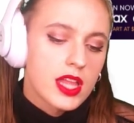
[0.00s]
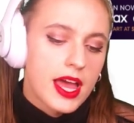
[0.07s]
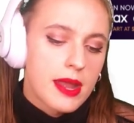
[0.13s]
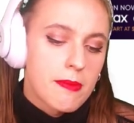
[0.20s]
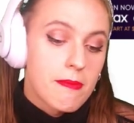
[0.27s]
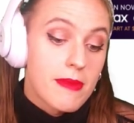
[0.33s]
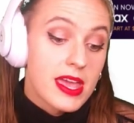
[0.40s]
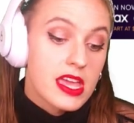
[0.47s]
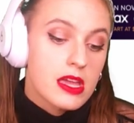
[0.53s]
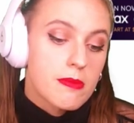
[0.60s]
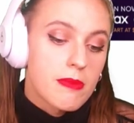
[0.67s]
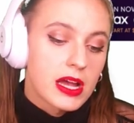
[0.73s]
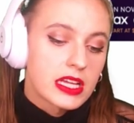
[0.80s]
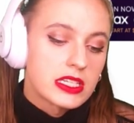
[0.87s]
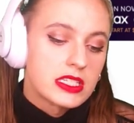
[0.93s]
and make
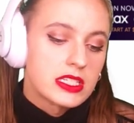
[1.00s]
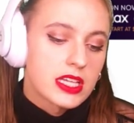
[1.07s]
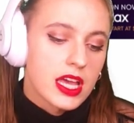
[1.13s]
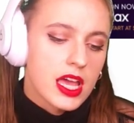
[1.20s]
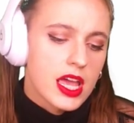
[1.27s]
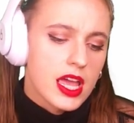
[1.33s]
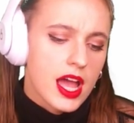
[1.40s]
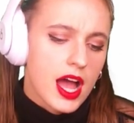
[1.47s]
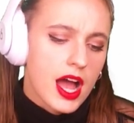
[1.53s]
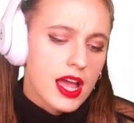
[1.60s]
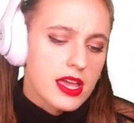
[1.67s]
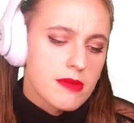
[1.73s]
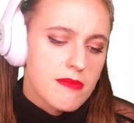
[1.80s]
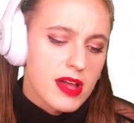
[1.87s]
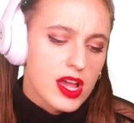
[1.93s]
my day. I
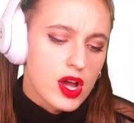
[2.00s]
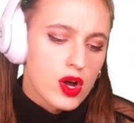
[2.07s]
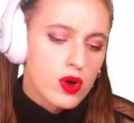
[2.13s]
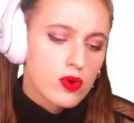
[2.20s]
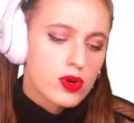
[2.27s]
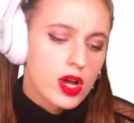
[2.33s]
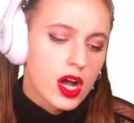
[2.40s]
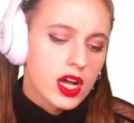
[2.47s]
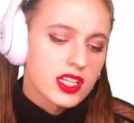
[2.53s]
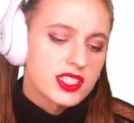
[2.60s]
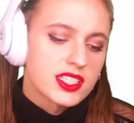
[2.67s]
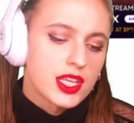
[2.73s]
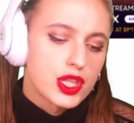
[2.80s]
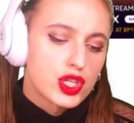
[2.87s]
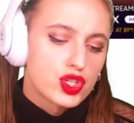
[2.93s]
am my own god,
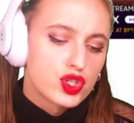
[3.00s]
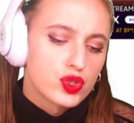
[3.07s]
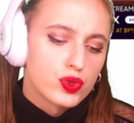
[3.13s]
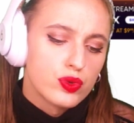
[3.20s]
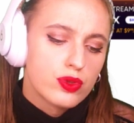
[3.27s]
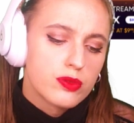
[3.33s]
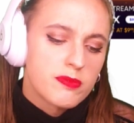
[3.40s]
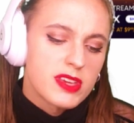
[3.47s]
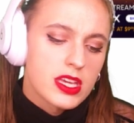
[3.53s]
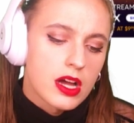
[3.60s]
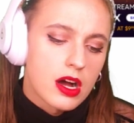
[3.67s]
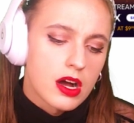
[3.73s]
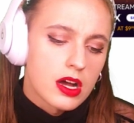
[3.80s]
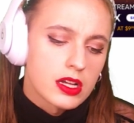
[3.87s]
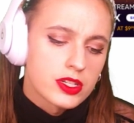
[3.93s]
see the truth
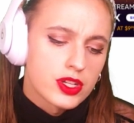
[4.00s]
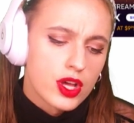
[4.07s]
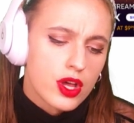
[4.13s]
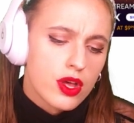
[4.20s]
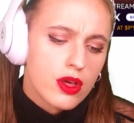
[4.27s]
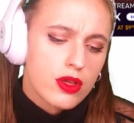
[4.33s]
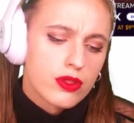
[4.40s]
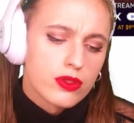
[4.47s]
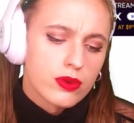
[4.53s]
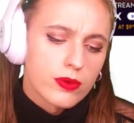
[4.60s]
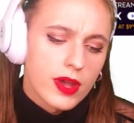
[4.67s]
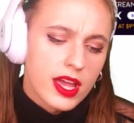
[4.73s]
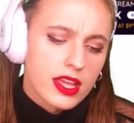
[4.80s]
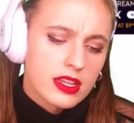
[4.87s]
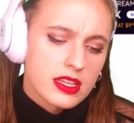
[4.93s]
beyond. Through
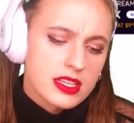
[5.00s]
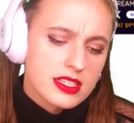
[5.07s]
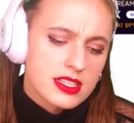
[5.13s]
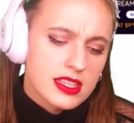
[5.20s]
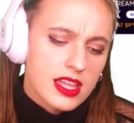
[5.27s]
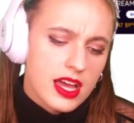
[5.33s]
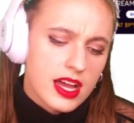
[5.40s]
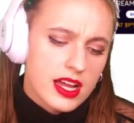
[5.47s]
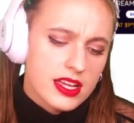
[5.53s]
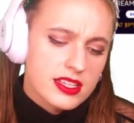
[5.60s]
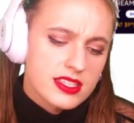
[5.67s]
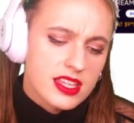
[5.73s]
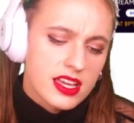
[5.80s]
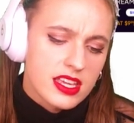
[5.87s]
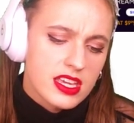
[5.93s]
endless
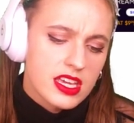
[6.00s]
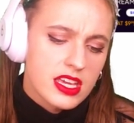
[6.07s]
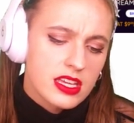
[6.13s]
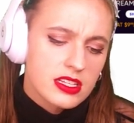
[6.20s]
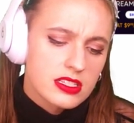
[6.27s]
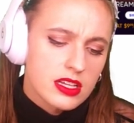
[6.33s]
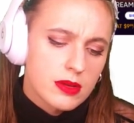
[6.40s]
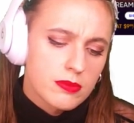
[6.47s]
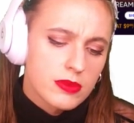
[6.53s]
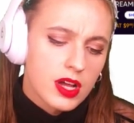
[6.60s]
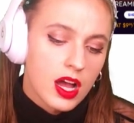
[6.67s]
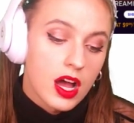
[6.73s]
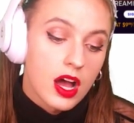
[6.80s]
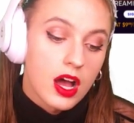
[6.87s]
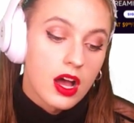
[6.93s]
lies, thy kingdom
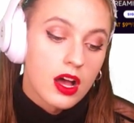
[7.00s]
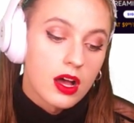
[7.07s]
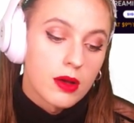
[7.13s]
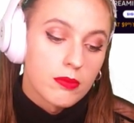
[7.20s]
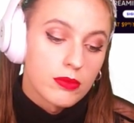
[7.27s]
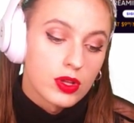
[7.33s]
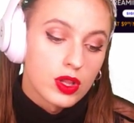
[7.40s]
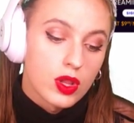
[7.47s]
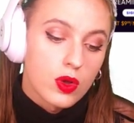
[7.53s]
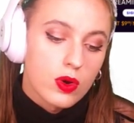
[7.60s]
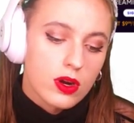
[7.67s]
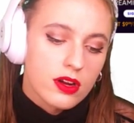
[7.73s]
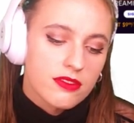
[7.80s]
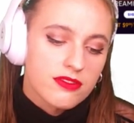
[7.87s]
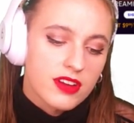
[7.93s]
come.
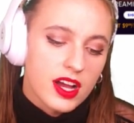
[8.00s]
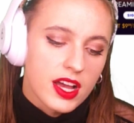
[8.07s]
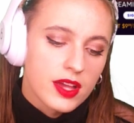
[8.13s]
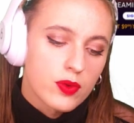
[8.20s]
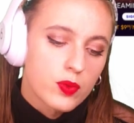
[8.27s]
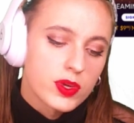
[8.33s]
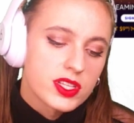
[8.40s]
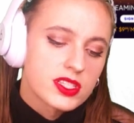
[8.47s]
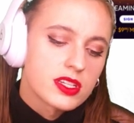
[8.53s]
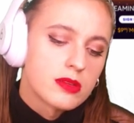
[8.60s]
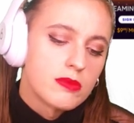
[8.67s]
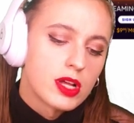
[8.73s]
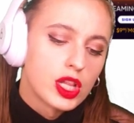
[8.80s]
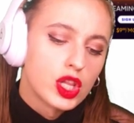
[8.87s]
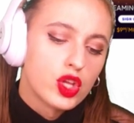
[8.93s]
Glorified
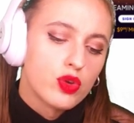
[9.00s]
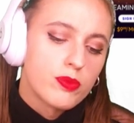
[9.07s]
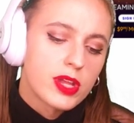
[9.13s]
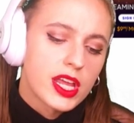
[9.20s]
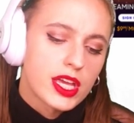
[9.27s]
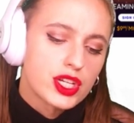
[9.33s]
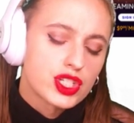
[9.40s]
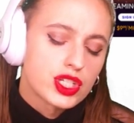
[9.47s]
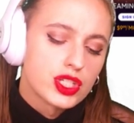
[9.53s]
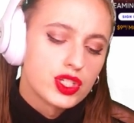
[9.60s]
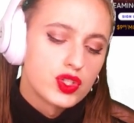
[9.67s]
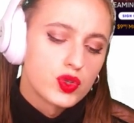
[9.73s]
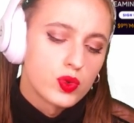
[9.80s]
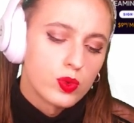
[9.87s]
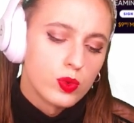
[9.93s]
wisdom, illumination
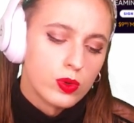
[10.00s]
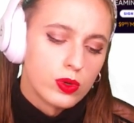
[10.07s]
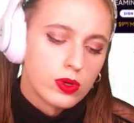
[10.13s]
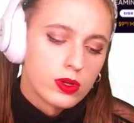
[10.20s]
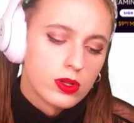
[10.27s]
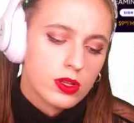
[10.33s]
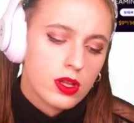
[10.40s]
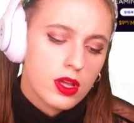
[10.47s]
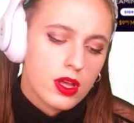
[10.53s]
tool.